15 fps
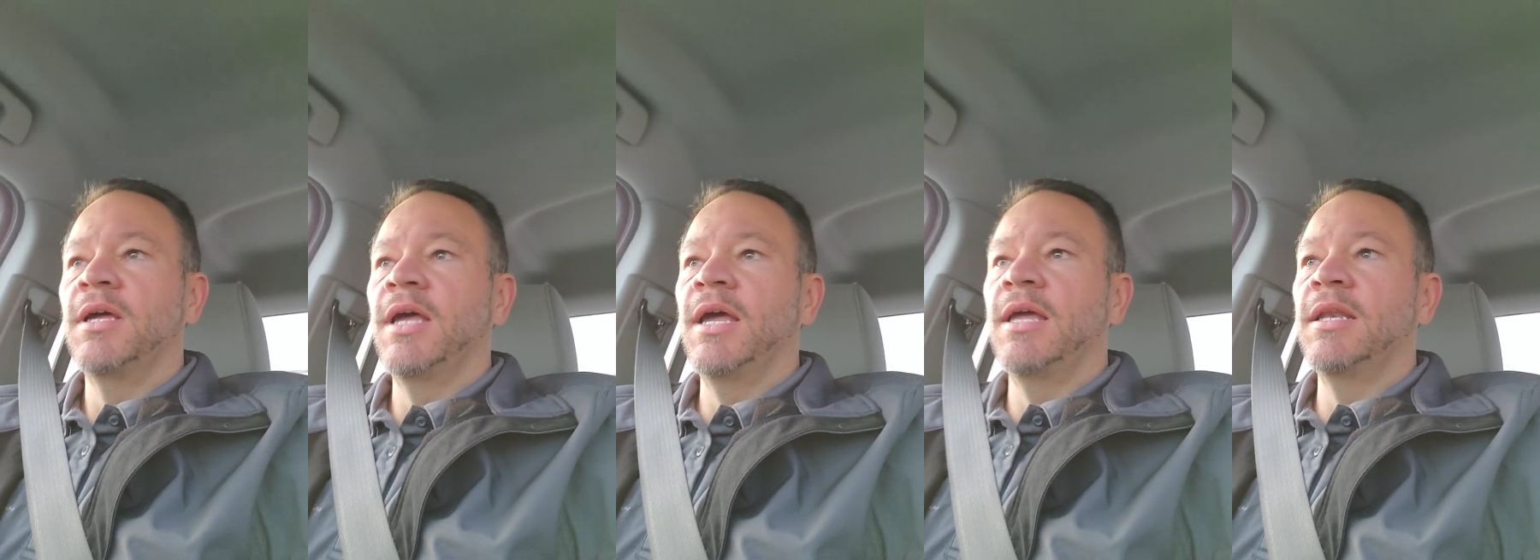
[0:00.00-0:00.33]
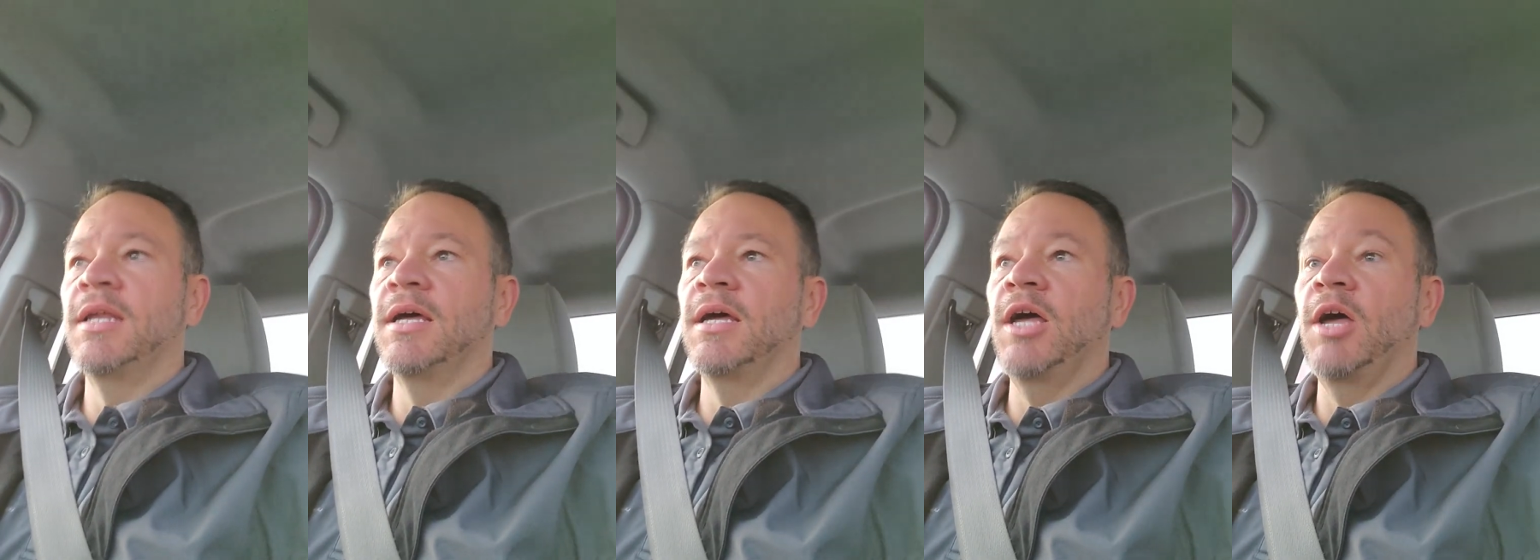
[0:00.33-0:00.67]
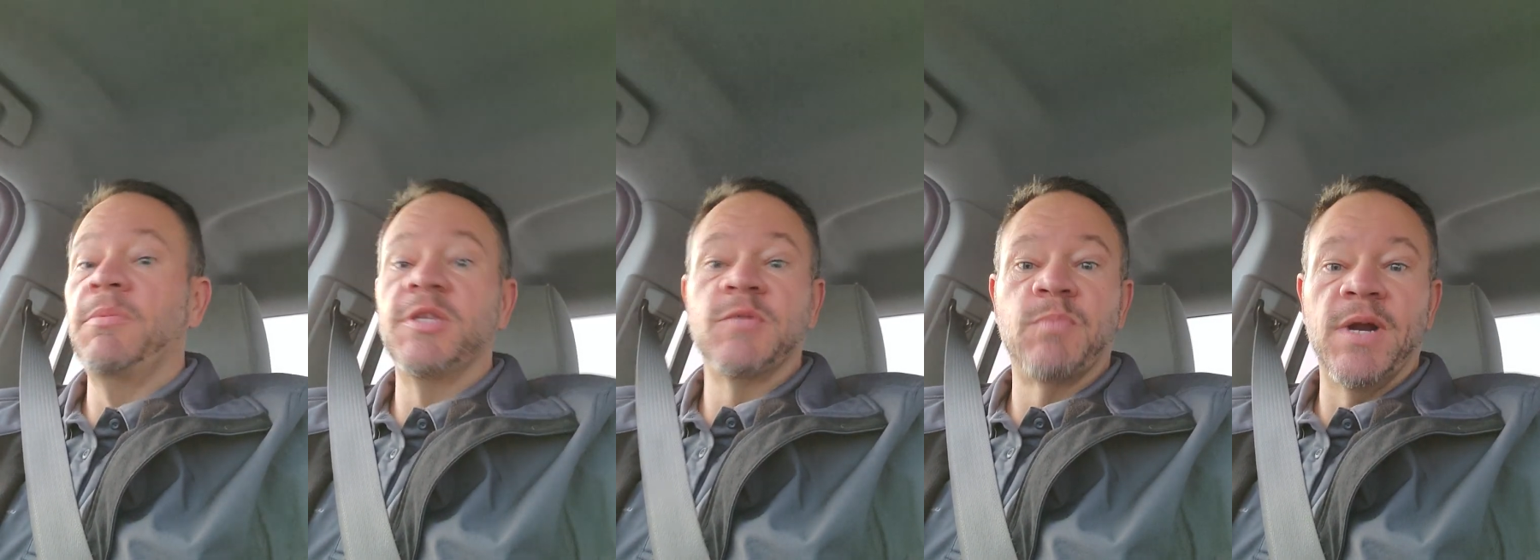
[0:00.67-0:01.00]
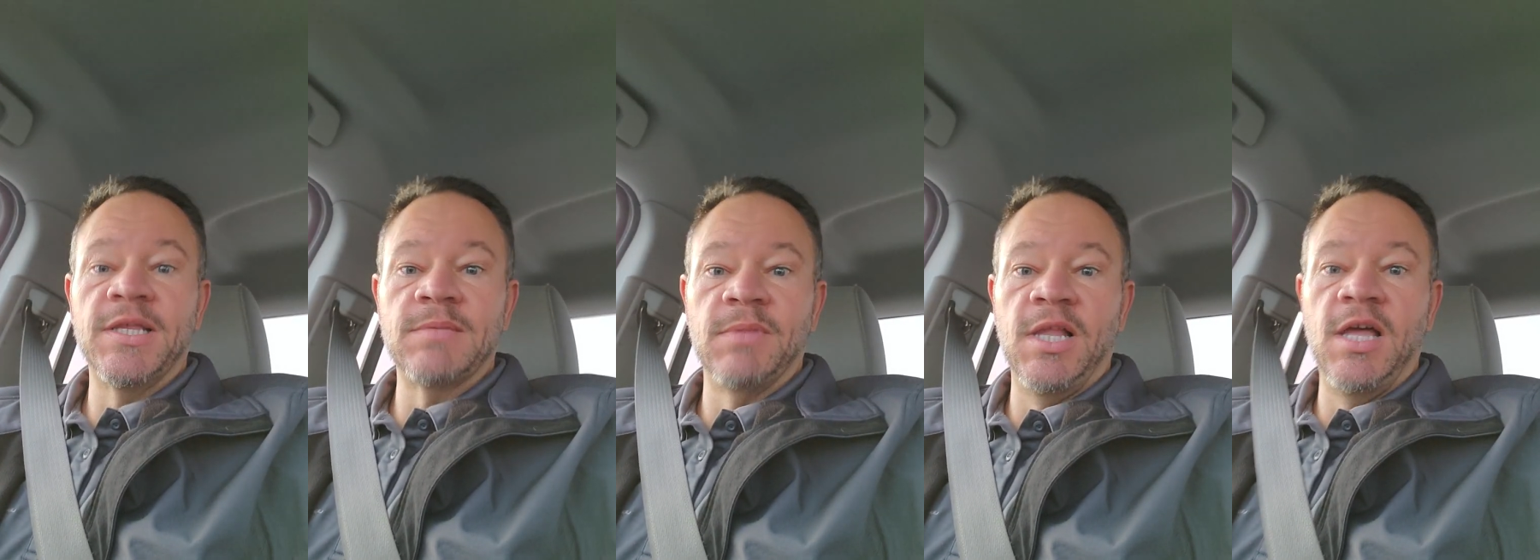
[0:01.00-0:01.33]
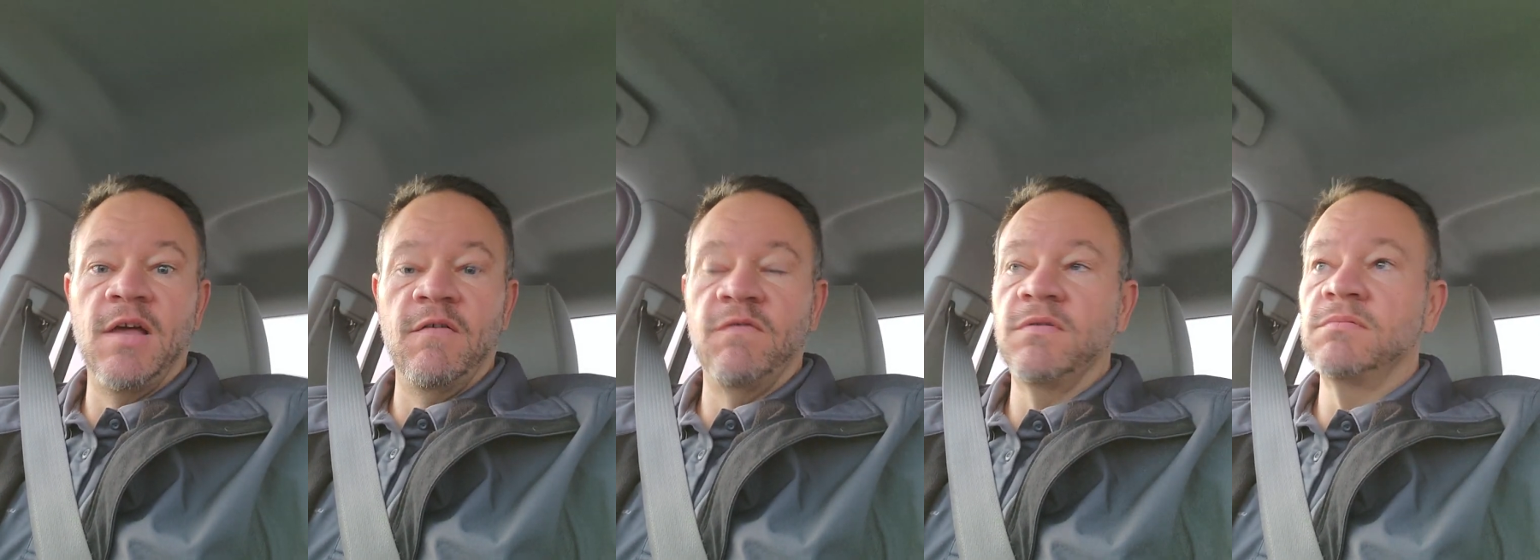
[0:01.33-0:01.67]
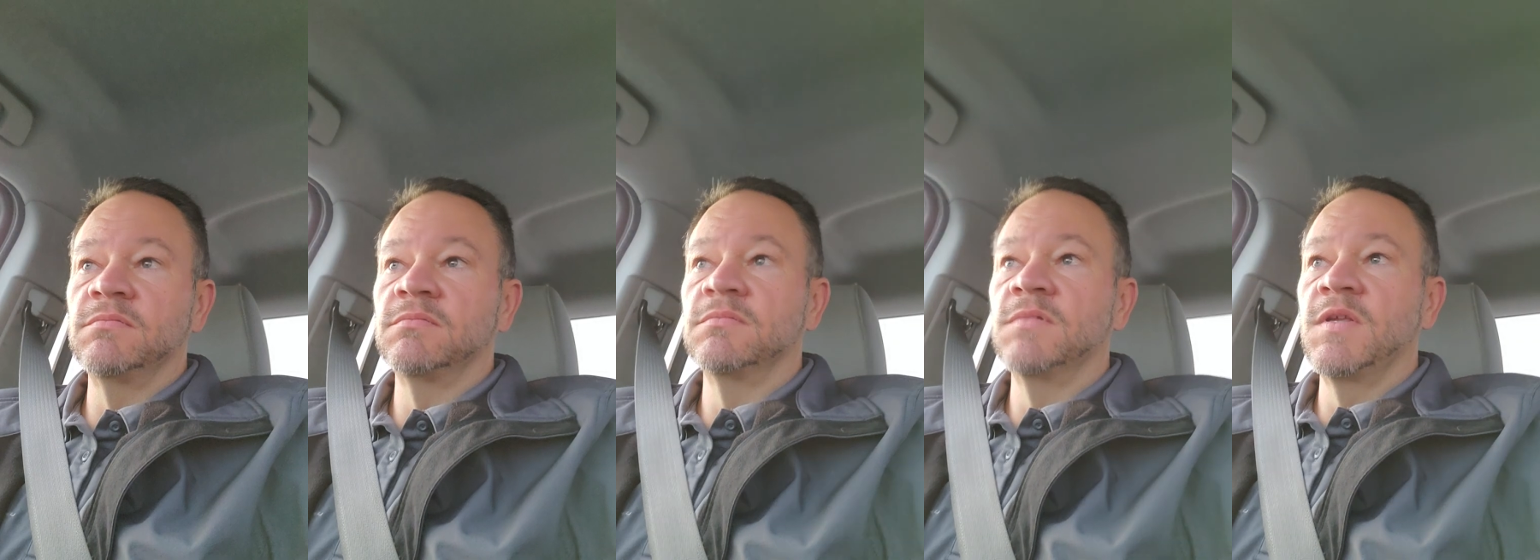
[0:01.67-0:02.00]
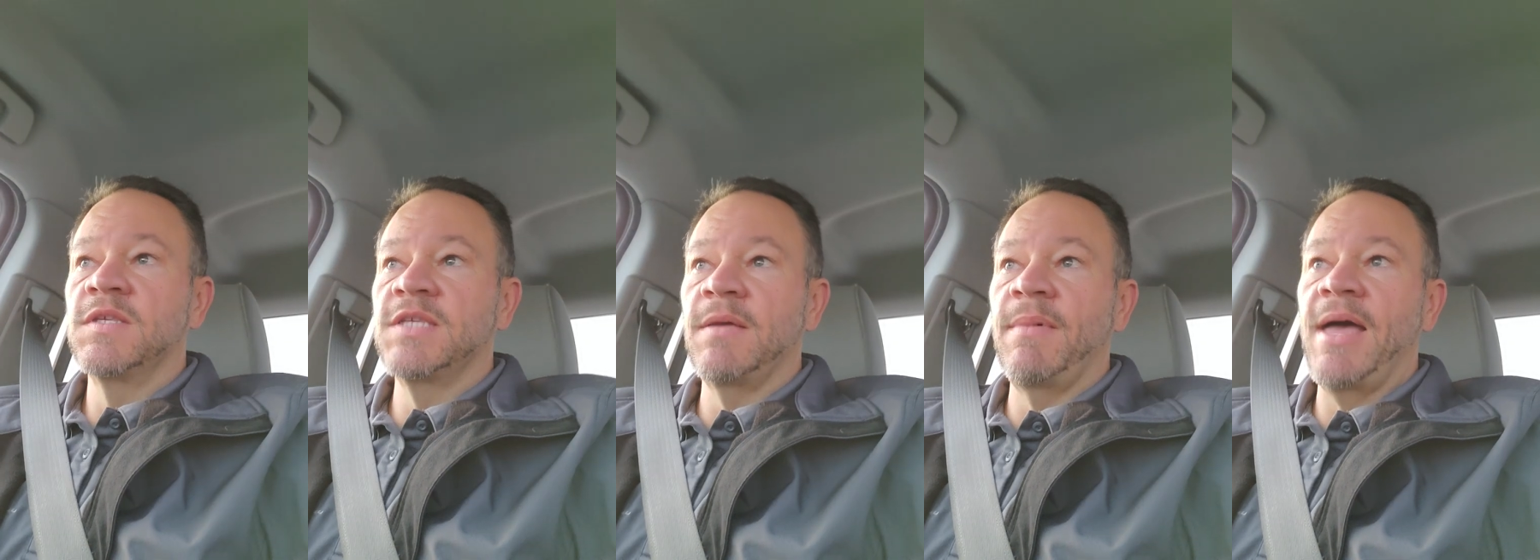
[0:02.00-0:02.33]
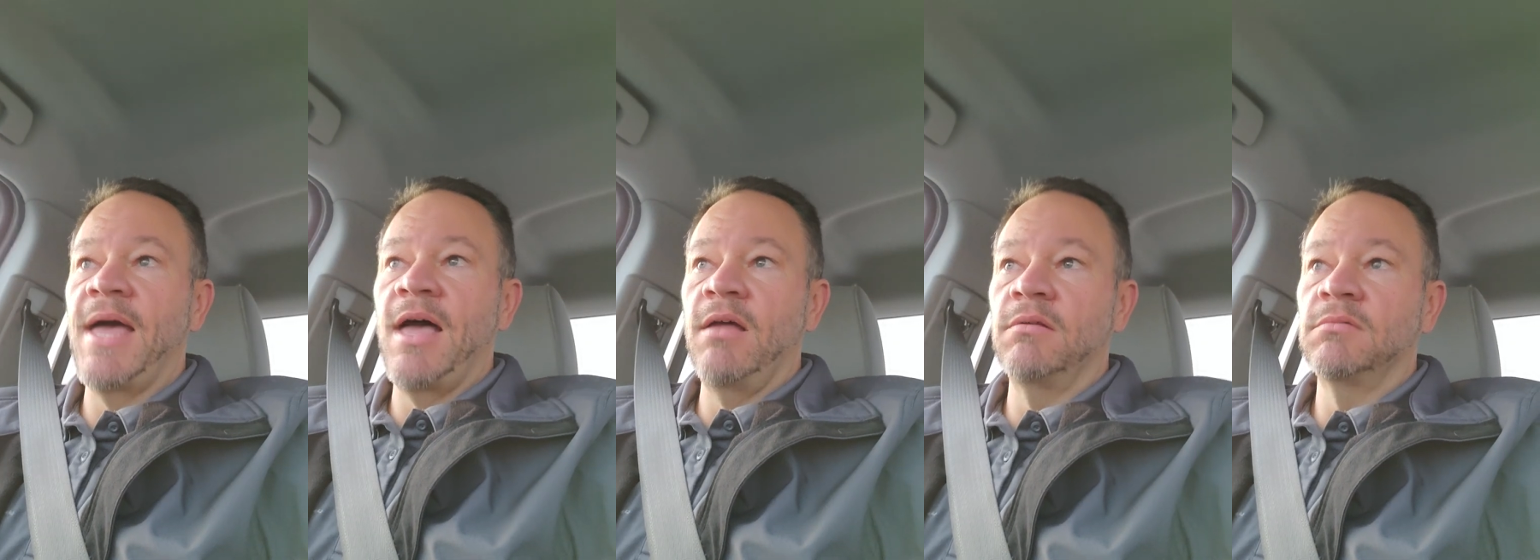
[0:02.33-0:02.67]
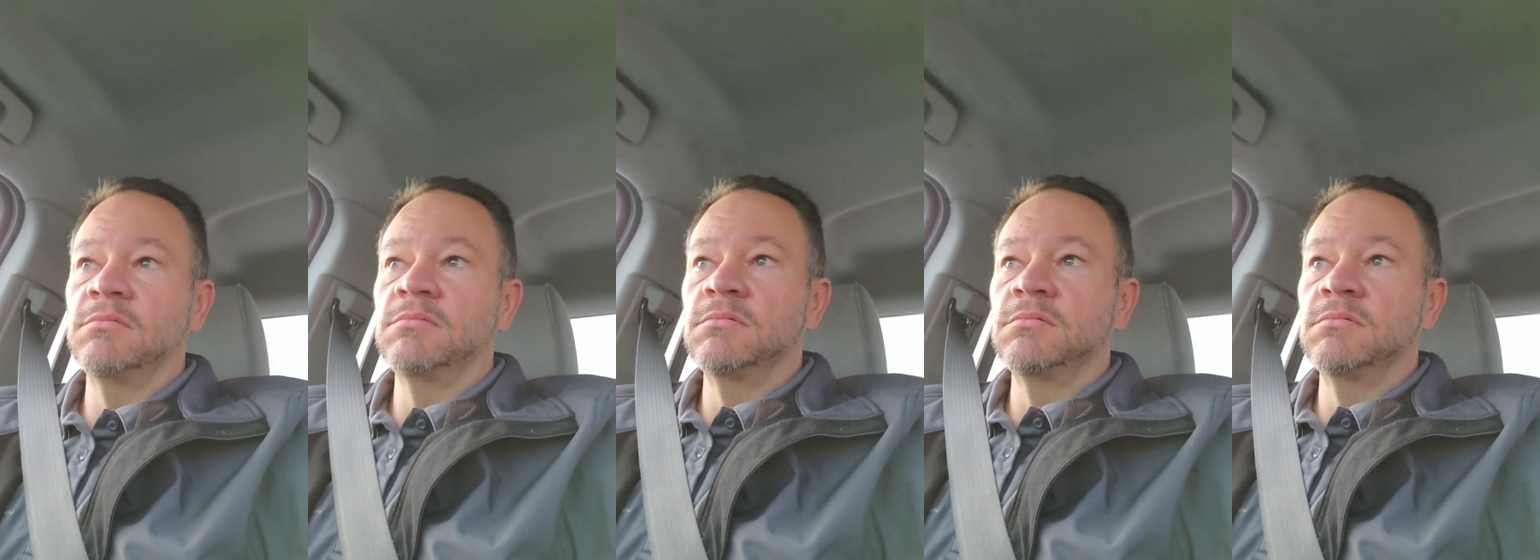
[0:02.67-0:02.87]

and uh, hope to spread some love somehow,